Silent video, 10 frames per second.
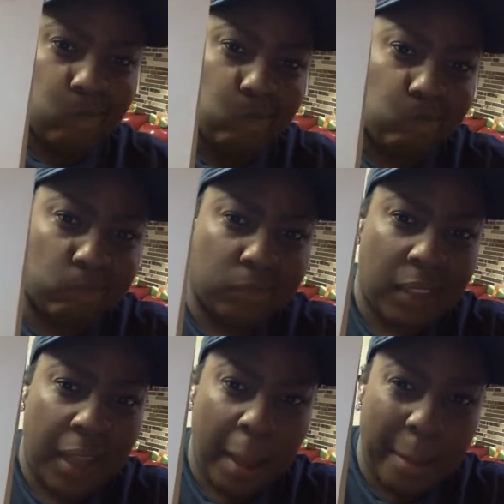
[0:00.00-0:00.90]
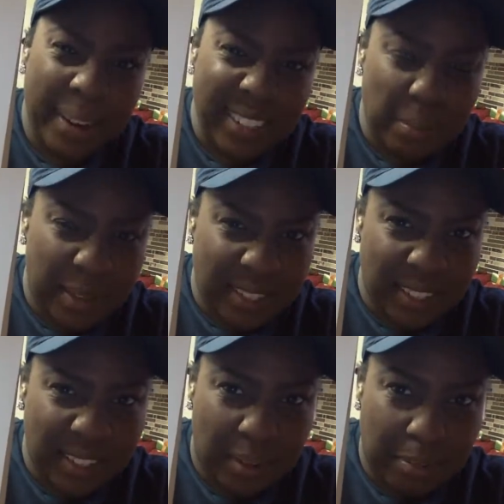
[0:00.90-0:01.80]
But it's missing
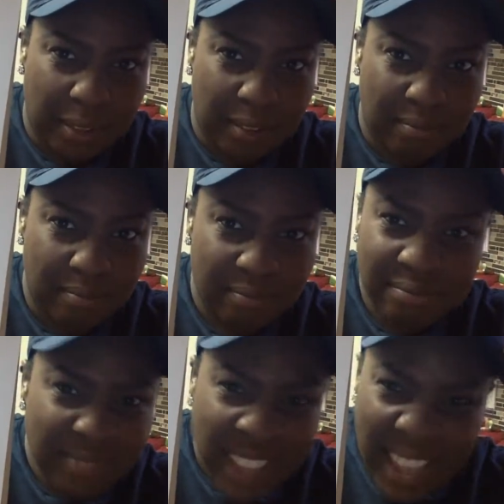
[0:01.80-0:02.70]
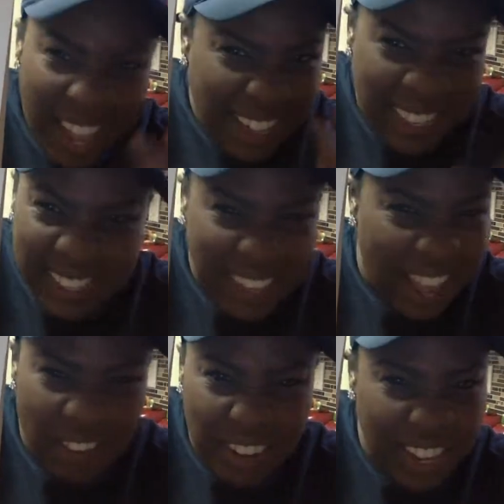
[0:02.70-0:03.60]
something. It doesn't
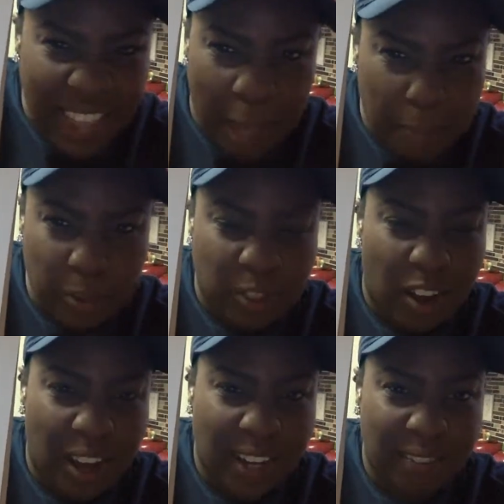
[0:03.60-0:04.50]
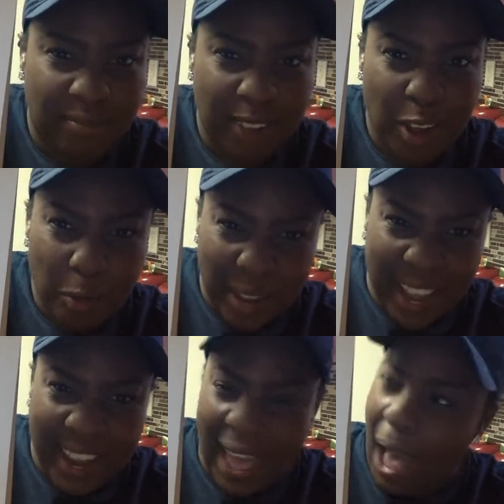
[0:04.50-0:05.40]
have any apples on it. What
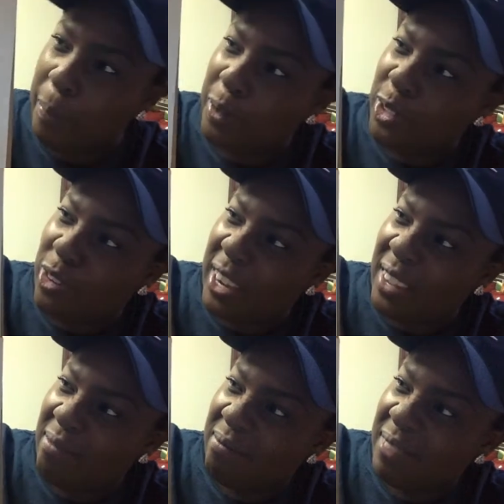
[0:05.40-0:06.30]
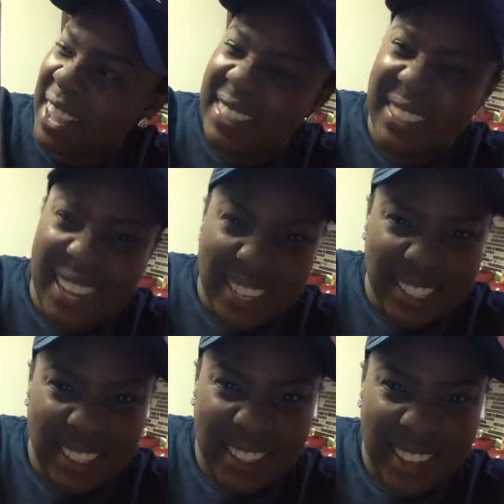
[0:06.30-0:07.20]
kind of apple tree is
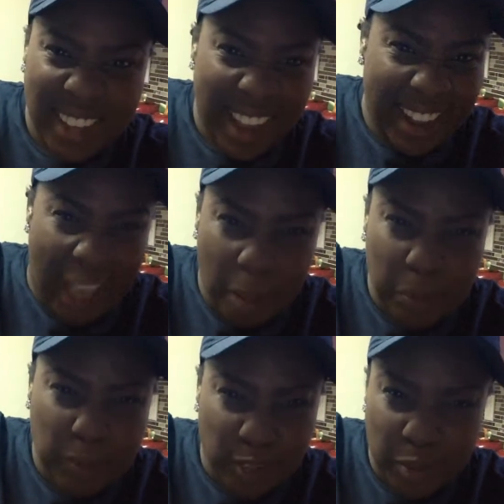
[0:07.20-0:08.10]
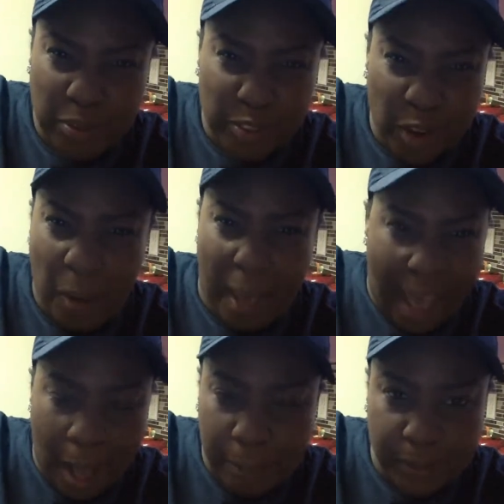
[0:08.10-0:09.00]
this? An apple tree with no
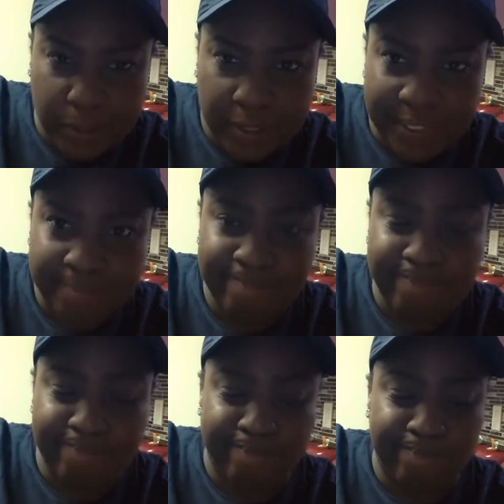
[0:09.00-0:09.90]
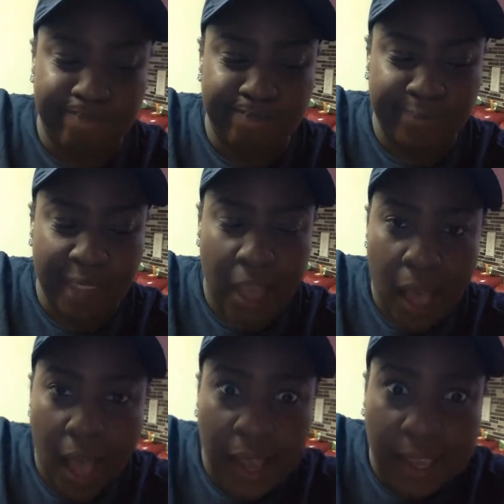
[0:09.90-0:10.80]
apples?
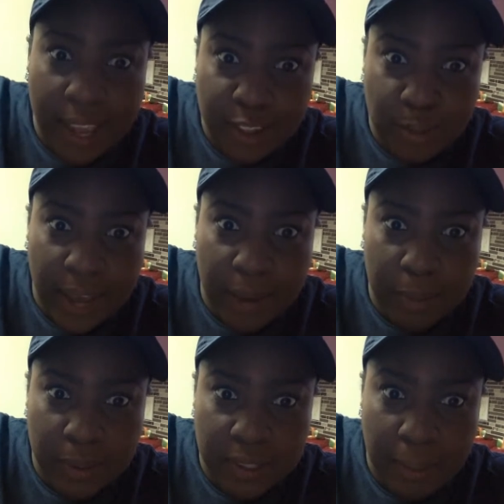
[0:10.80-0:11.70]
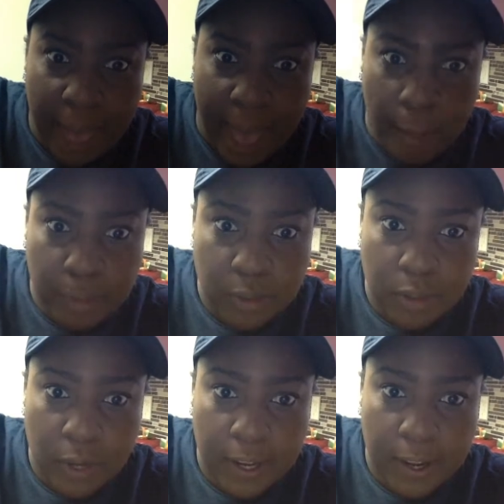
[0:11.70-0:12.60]
I guess we gotta put some apples
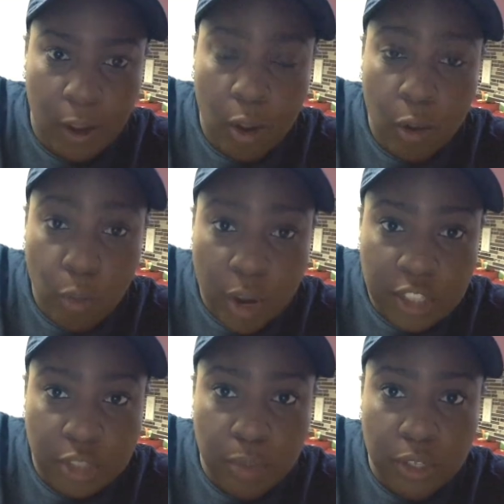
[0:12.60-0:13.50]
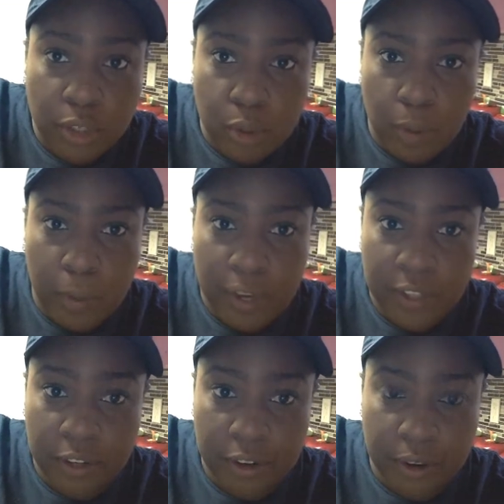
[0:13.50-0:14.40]
on there. What should we do, boys
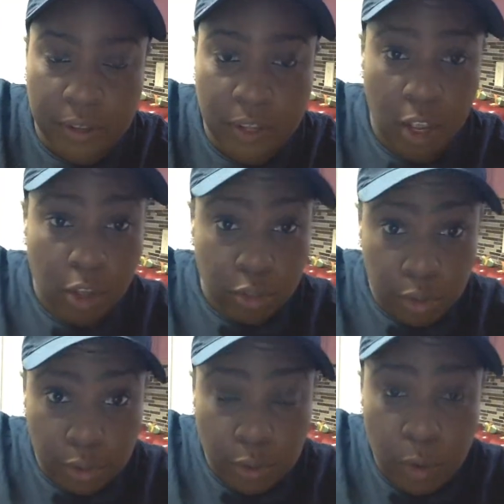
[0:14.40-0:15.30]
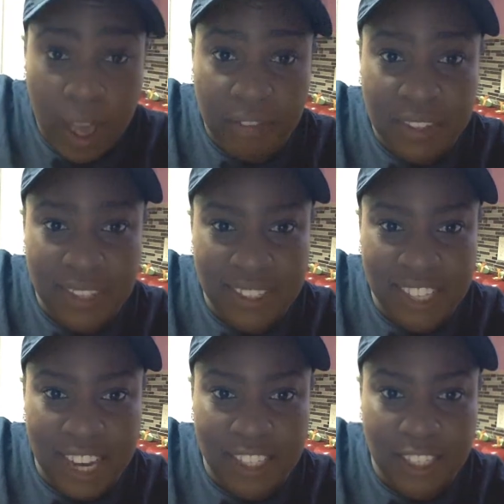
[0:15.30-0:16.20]
and girls? Do you have a
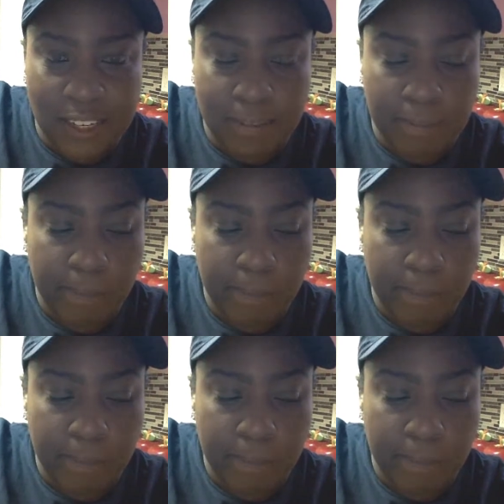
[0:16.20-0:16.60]
suggestion?